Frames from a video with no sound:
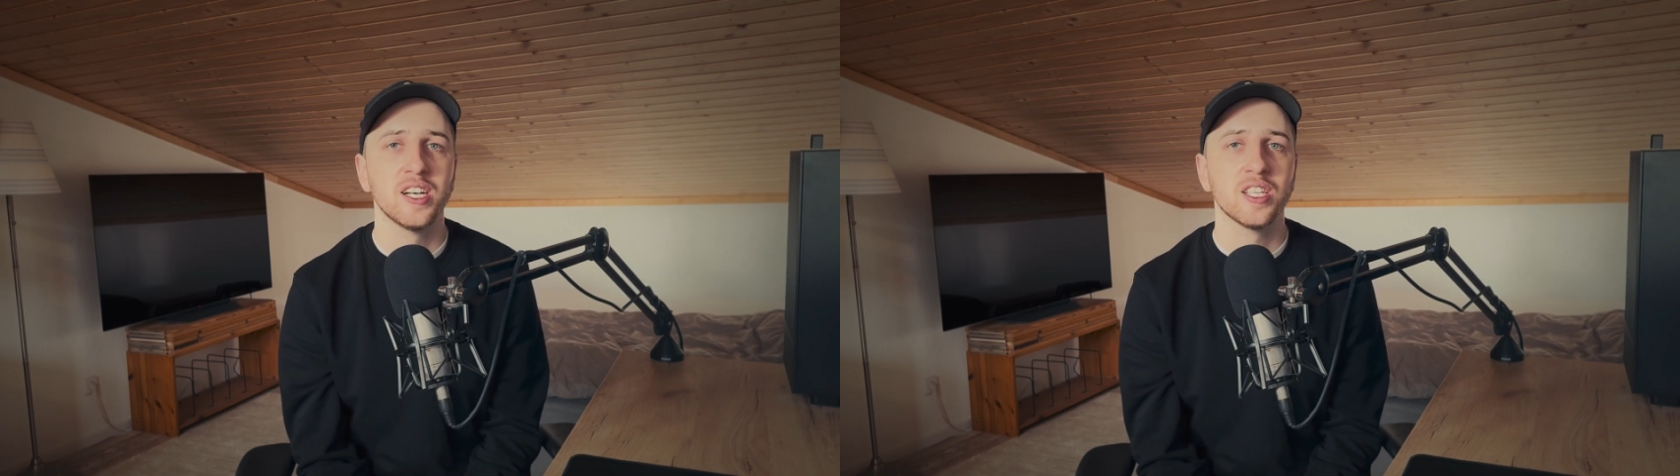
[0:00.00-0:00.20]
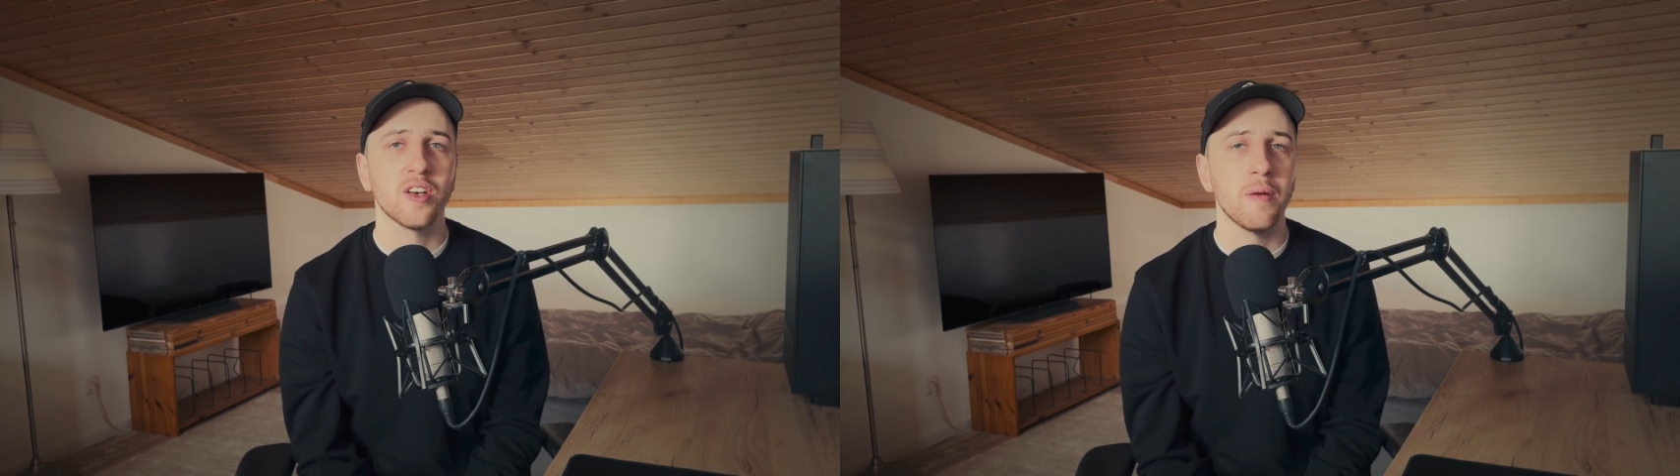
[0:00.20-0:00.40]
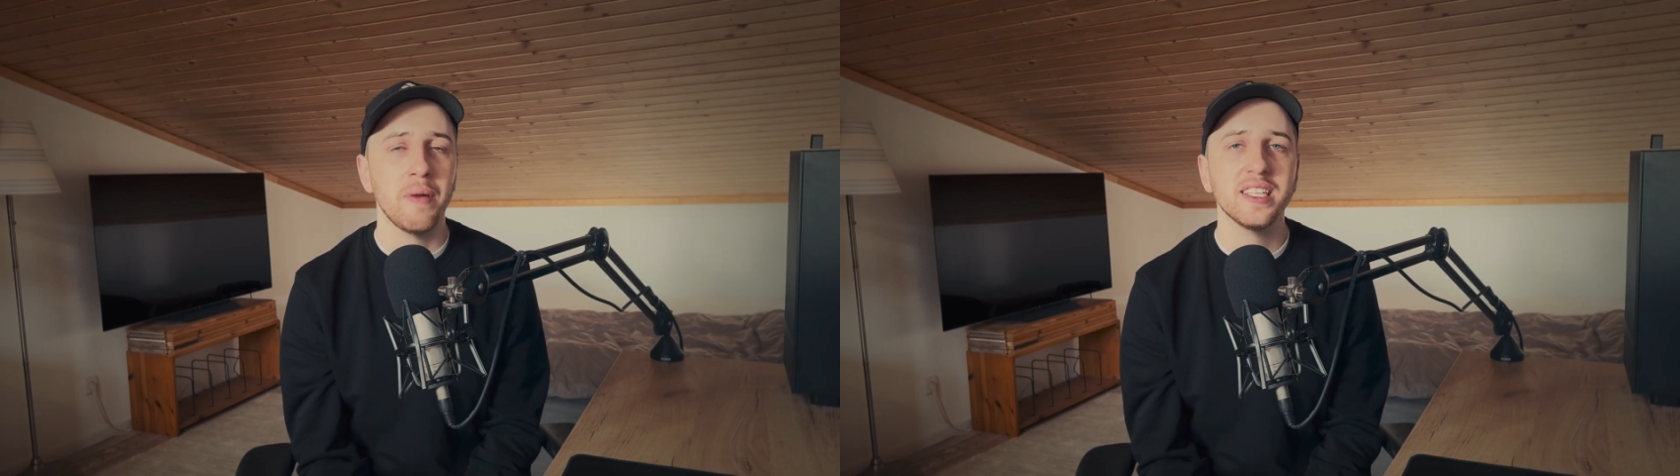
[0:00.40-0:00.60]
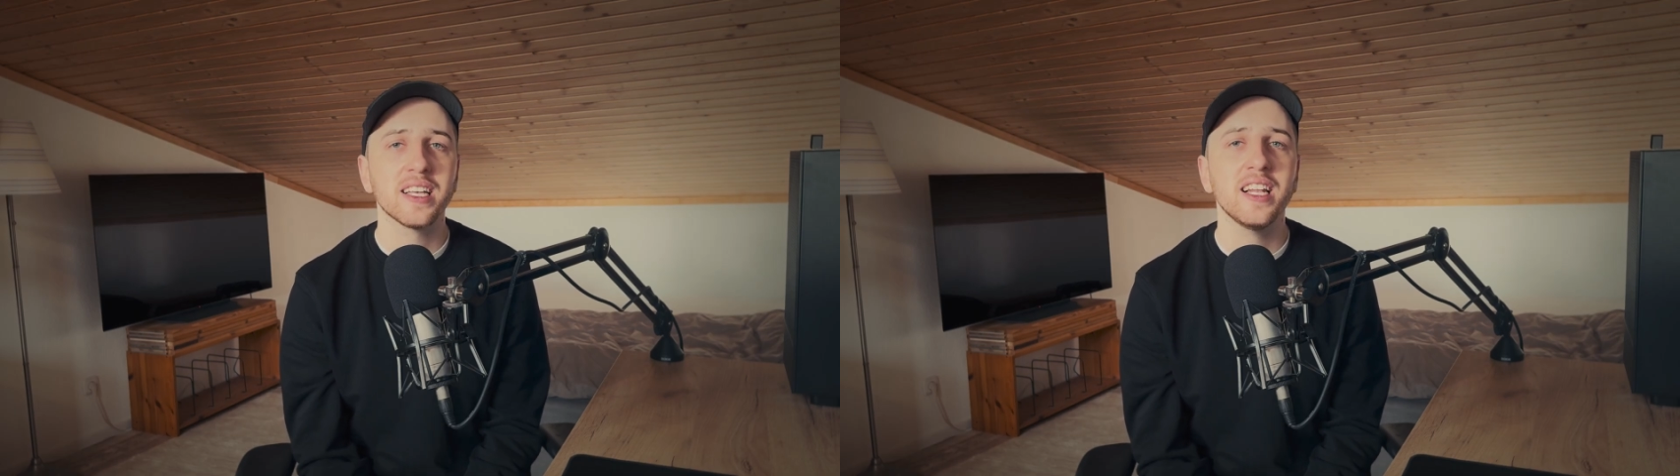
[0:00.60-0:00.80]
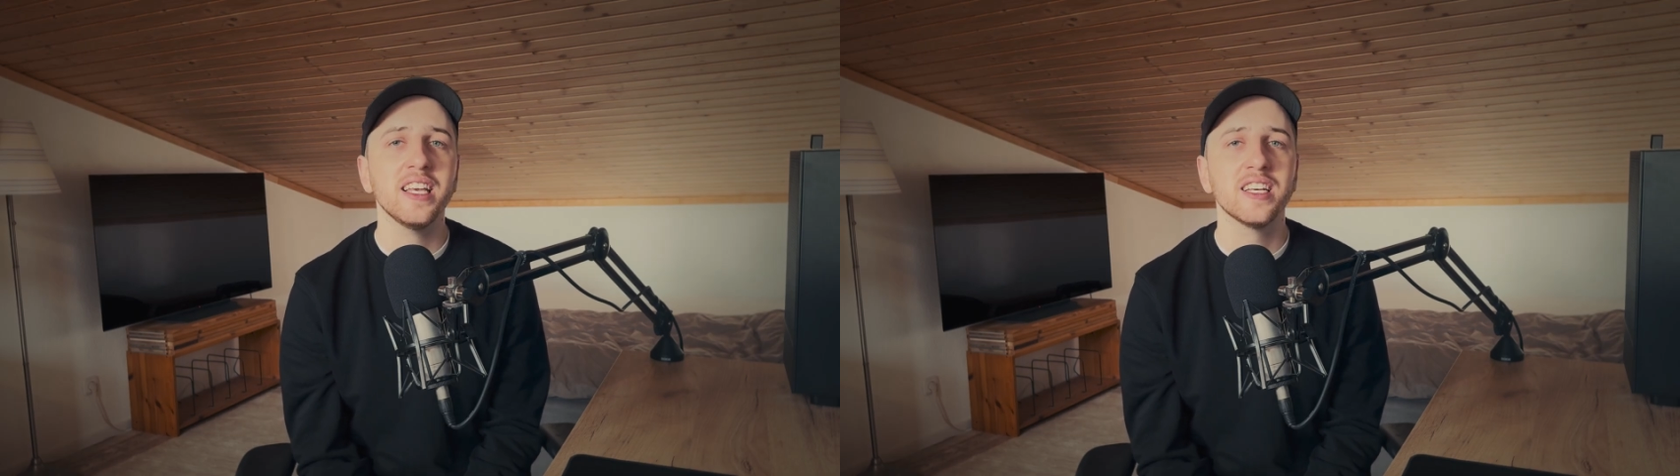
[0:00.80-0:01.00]
So I
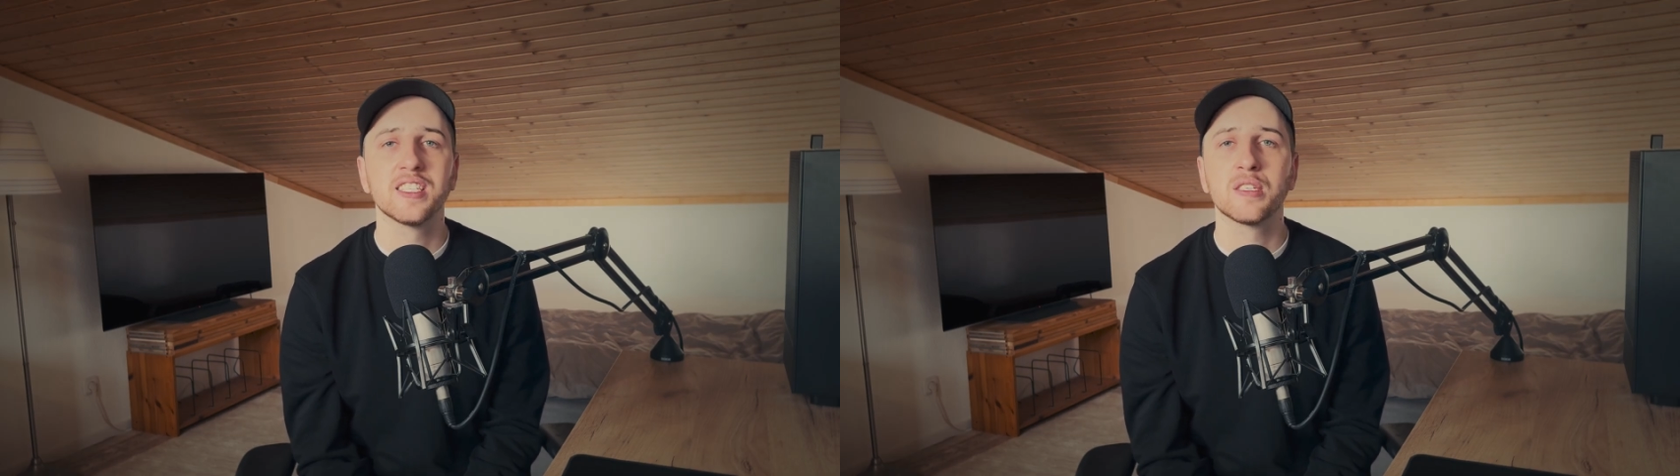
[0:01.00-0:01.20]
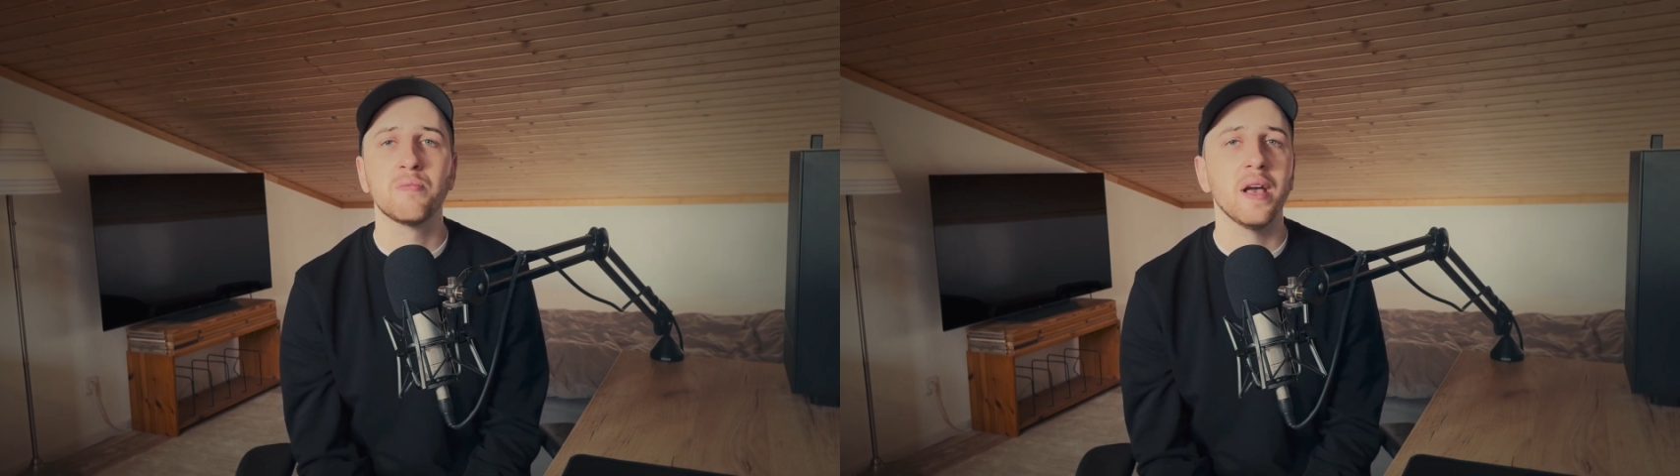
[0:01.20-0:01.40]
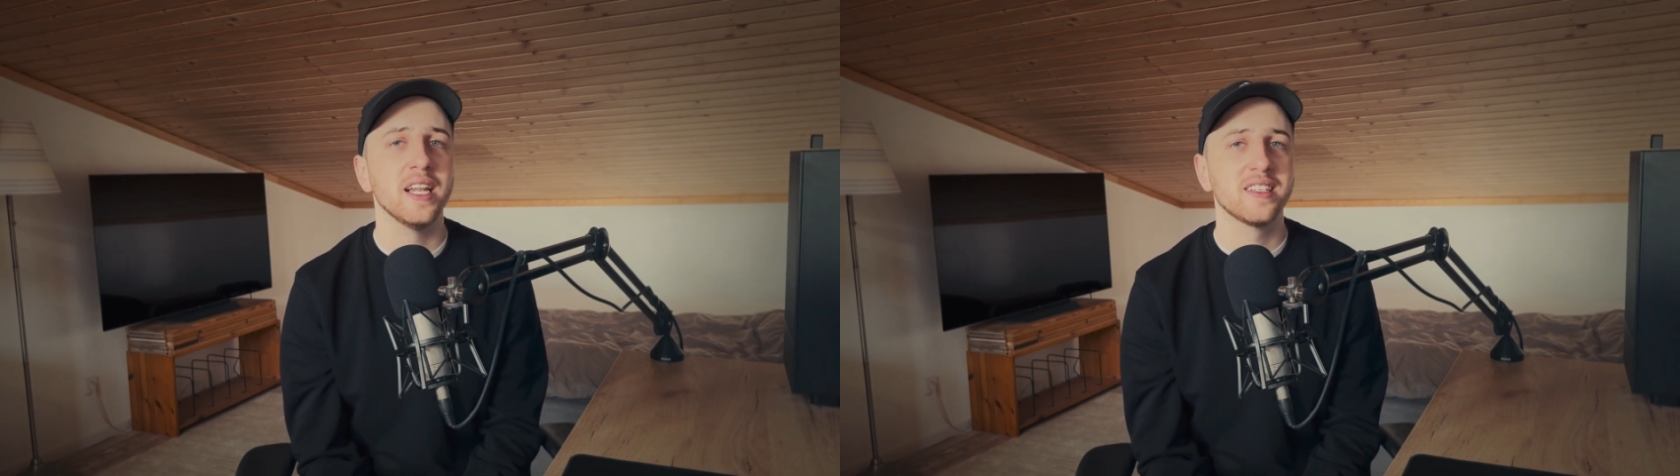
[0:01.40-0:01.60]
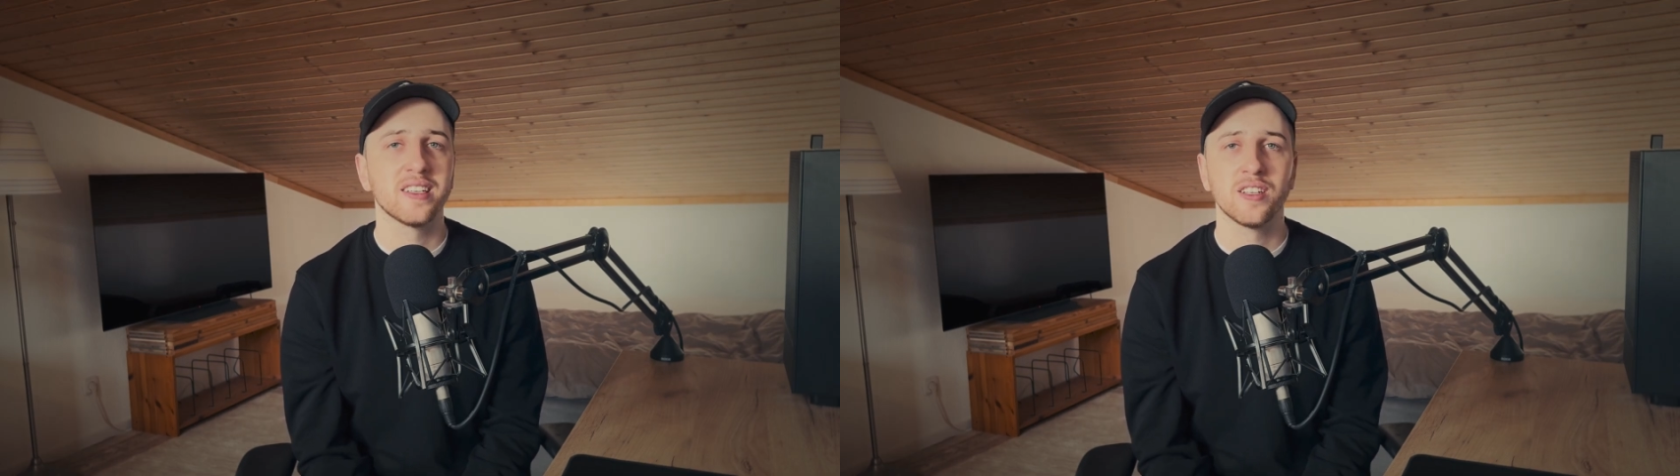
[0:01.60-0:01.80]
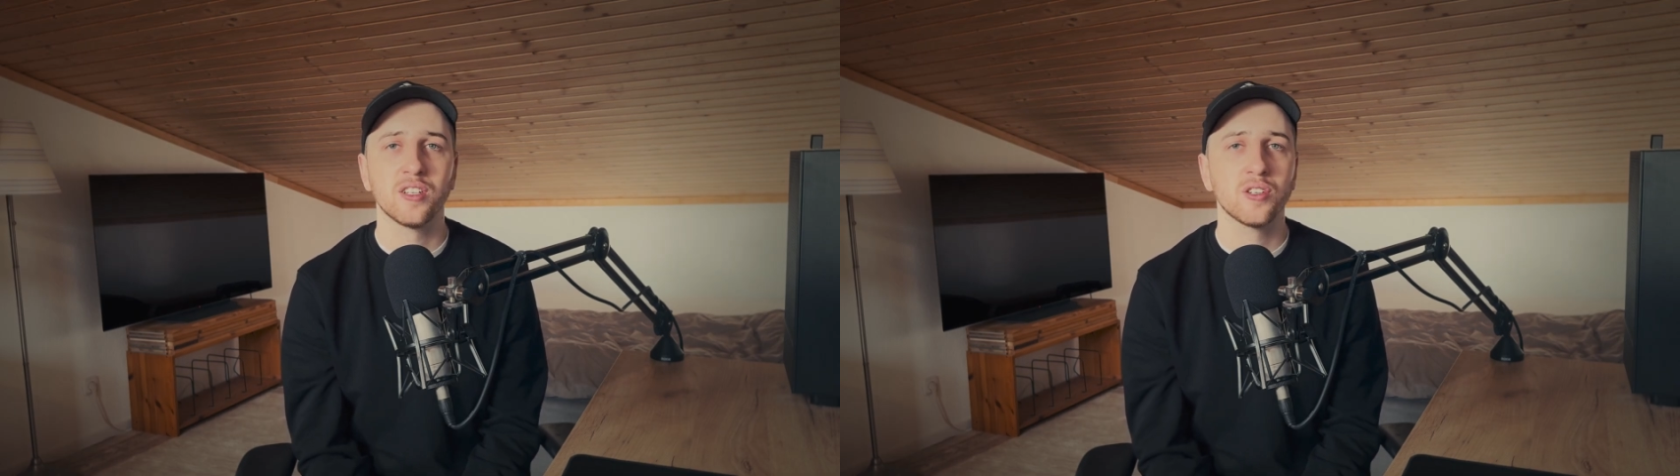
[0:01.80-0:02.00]
basically spent
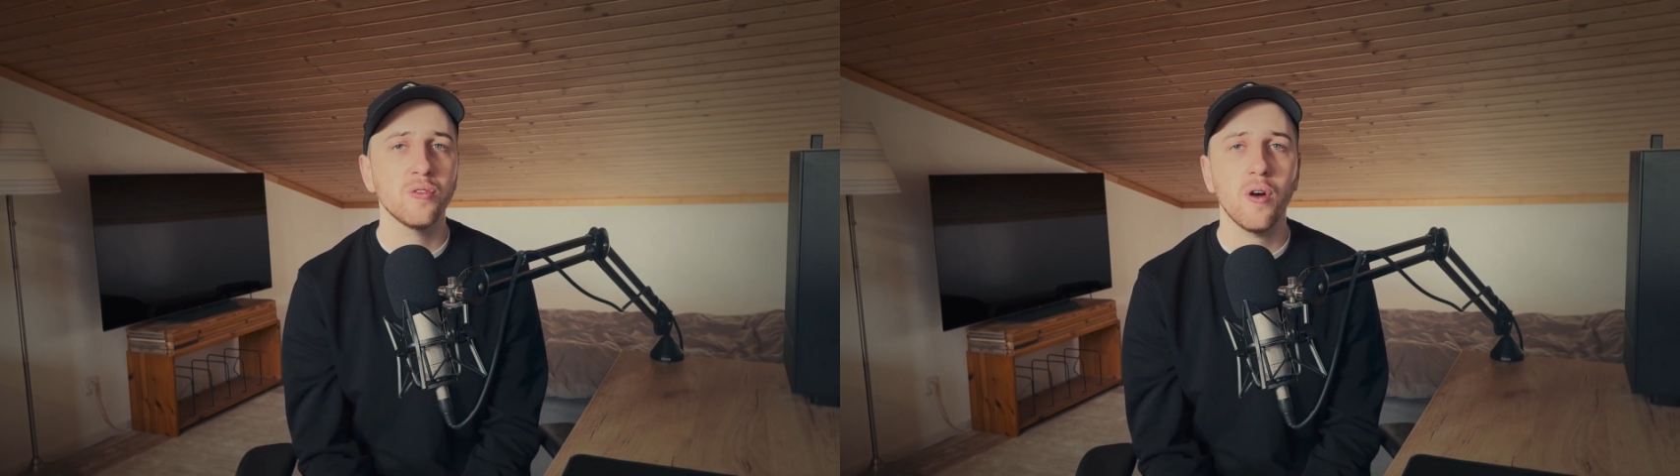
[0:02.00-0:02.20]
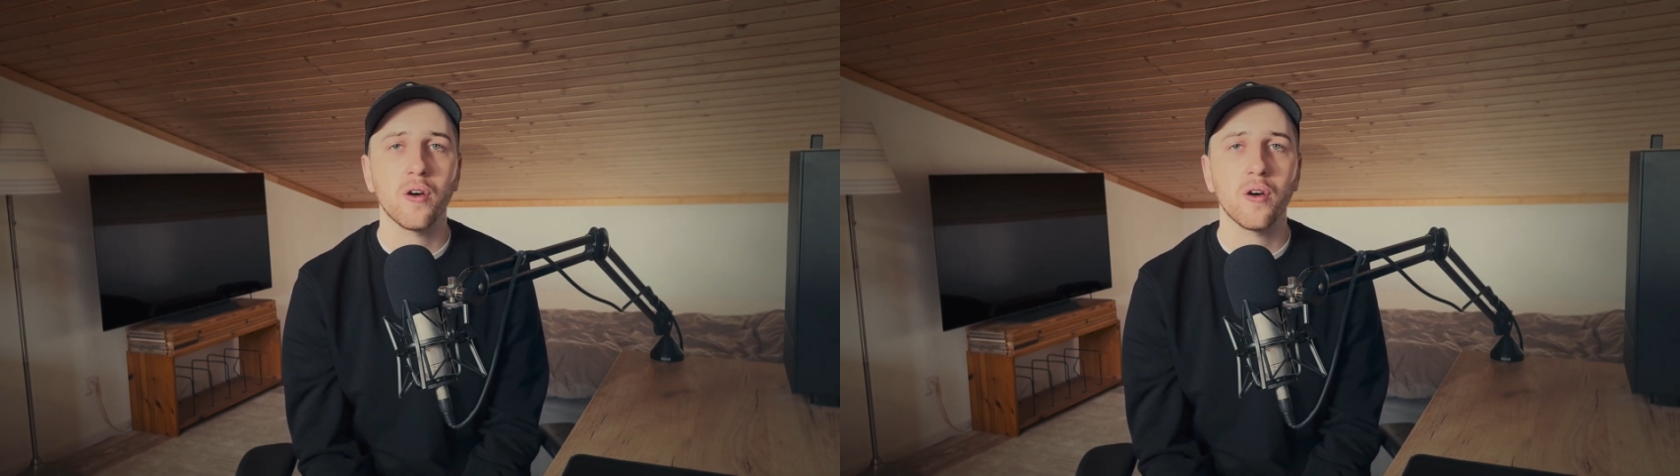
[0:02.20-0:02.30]
2